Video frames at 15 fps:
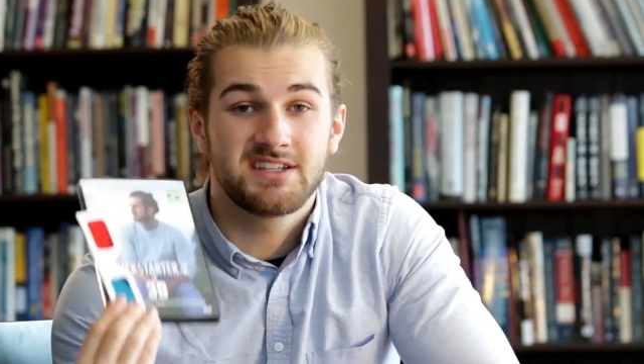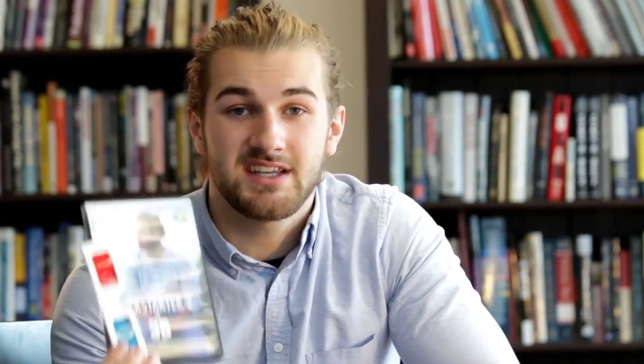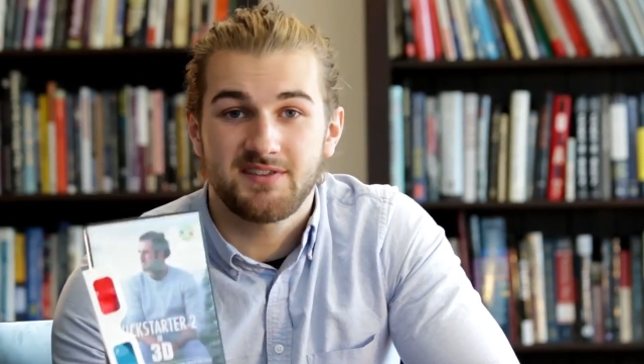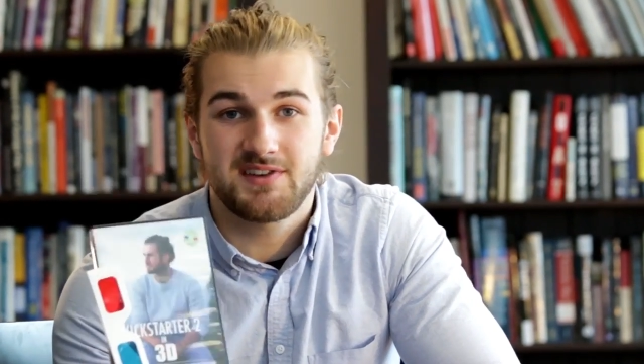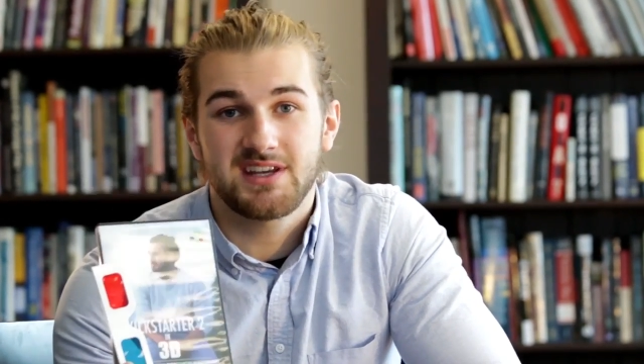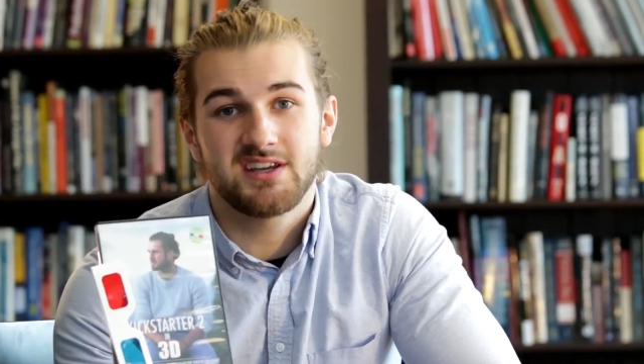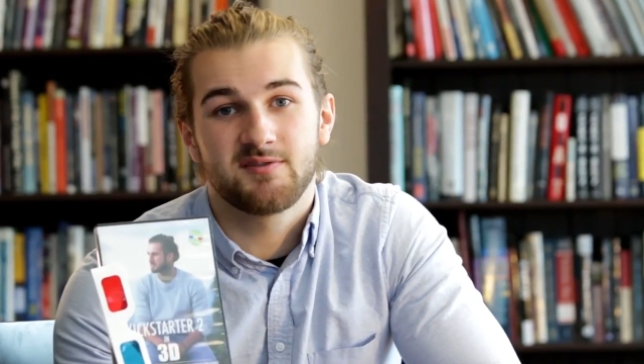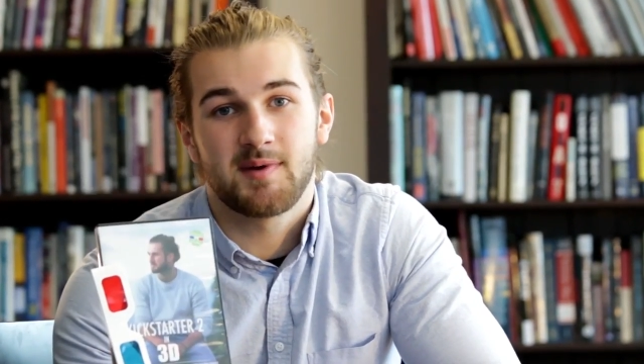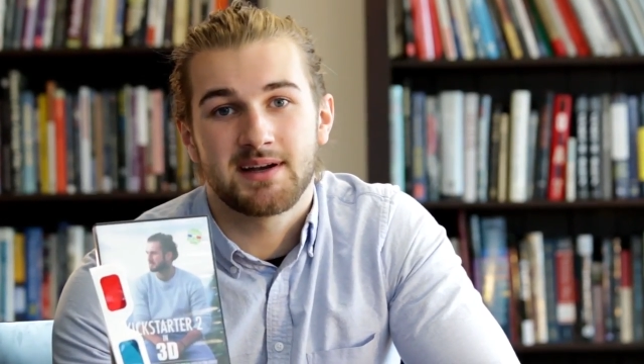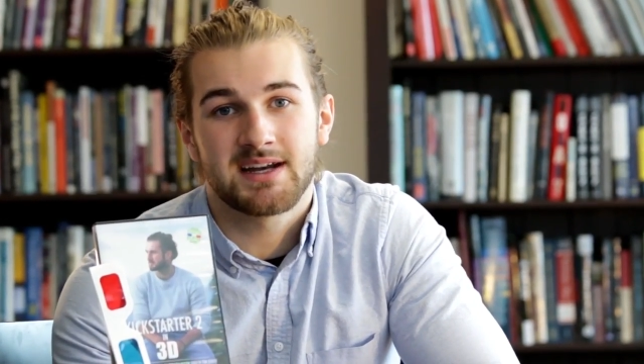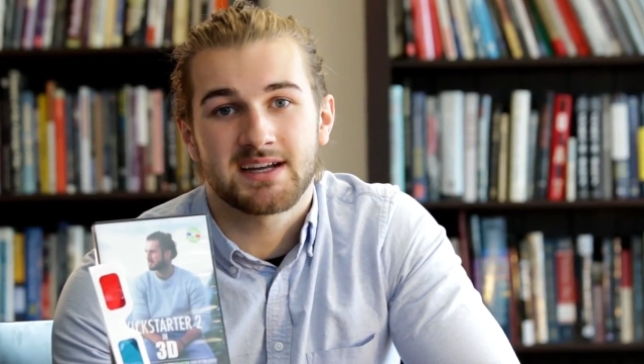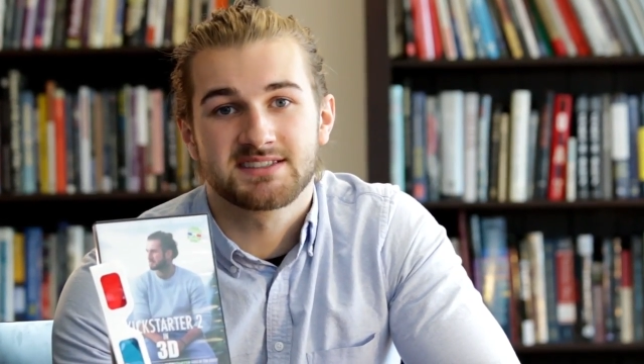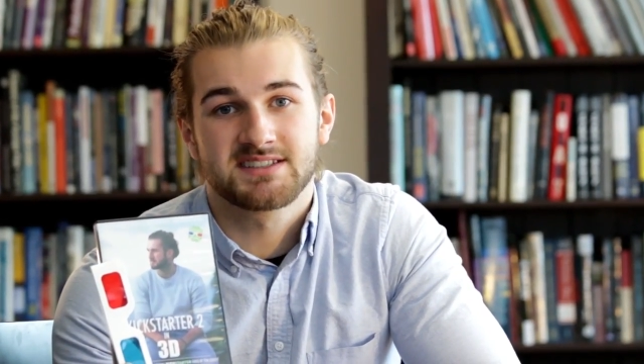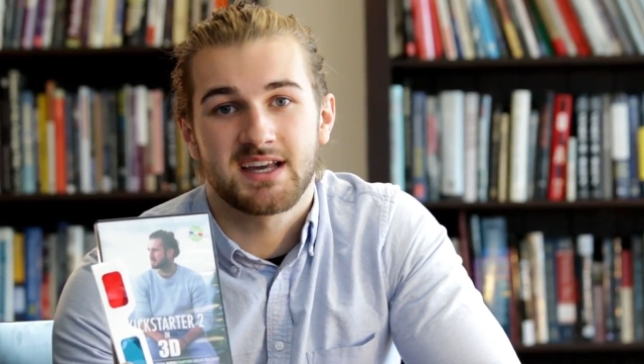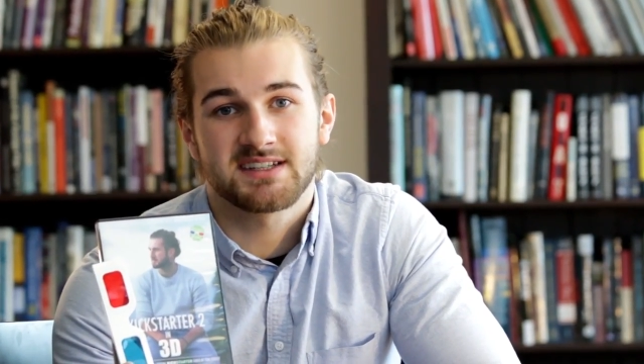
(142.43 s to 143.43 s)
DVD of my
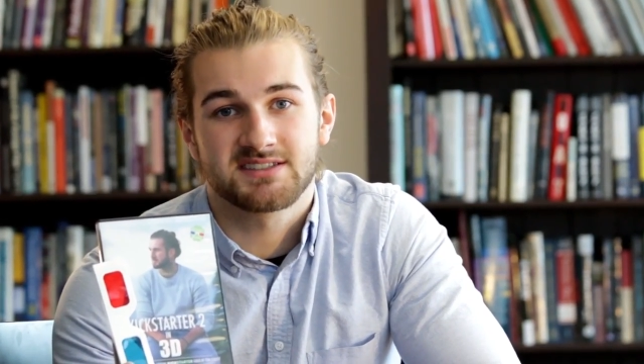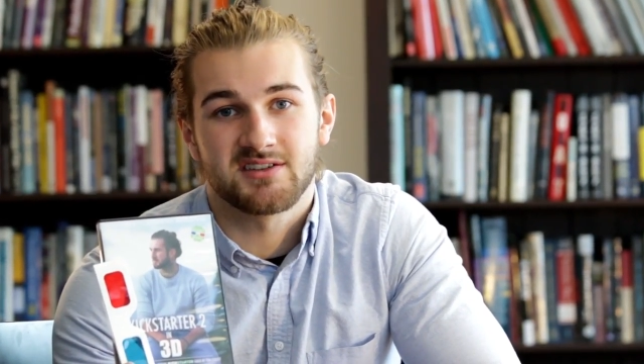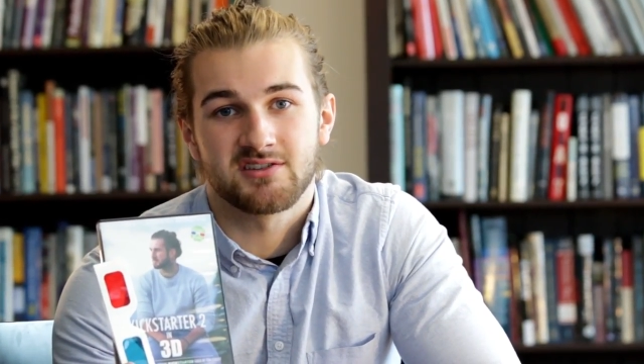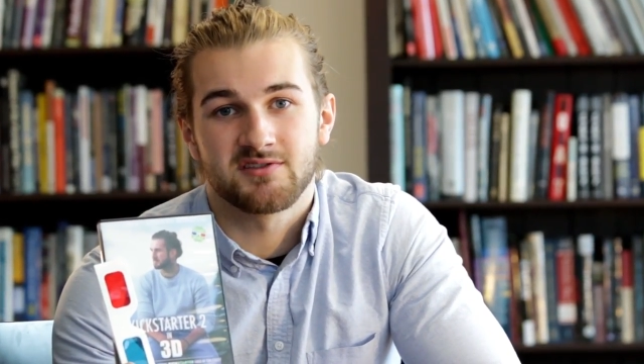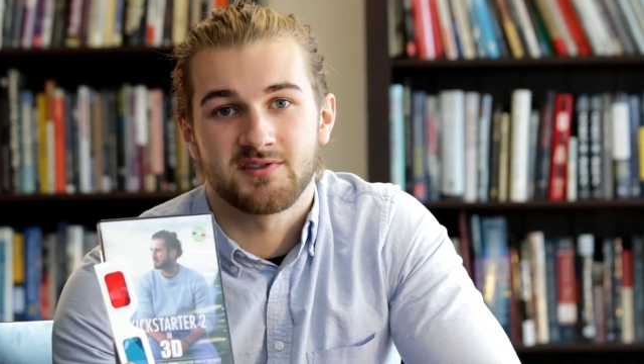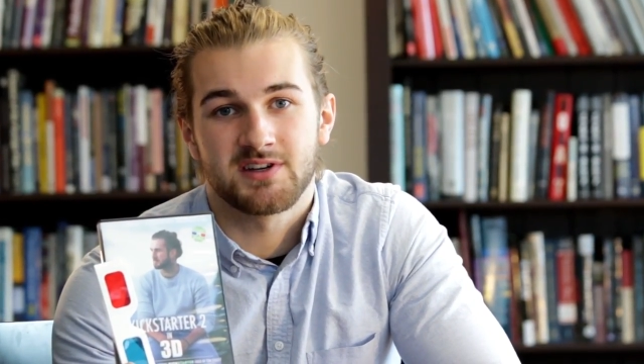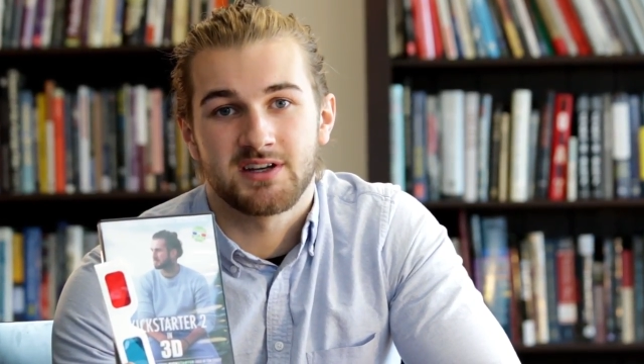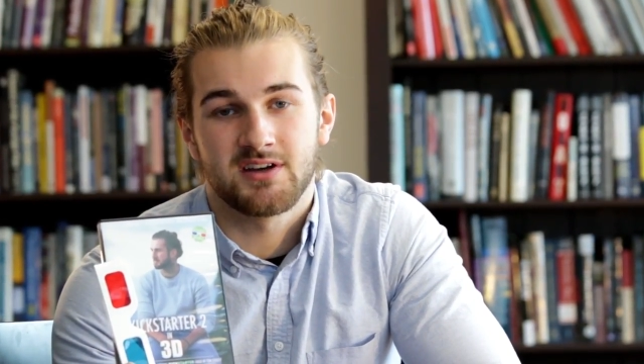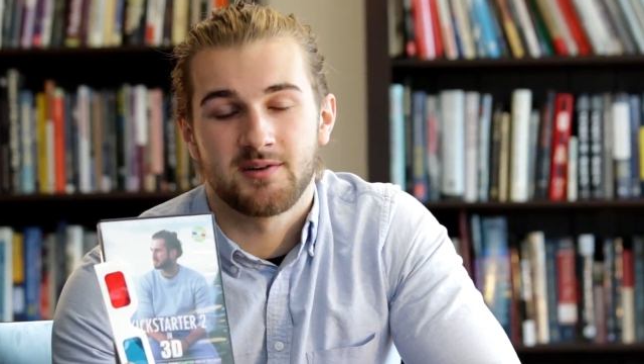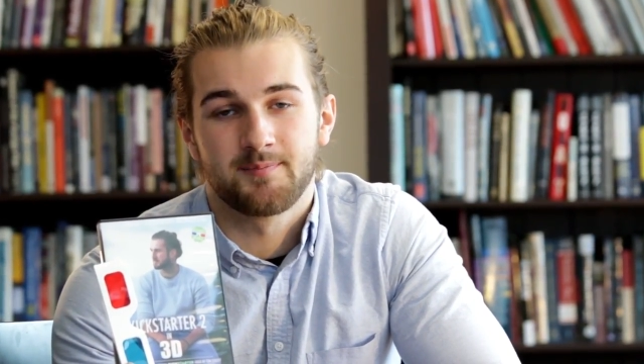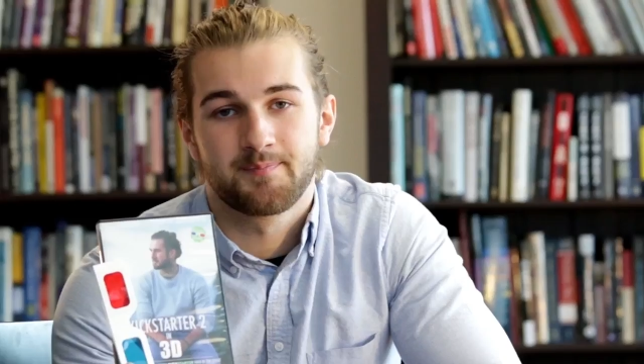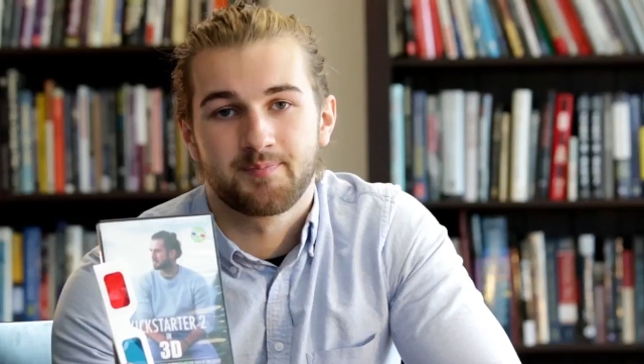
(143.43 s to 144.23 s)
next Kickstarter video.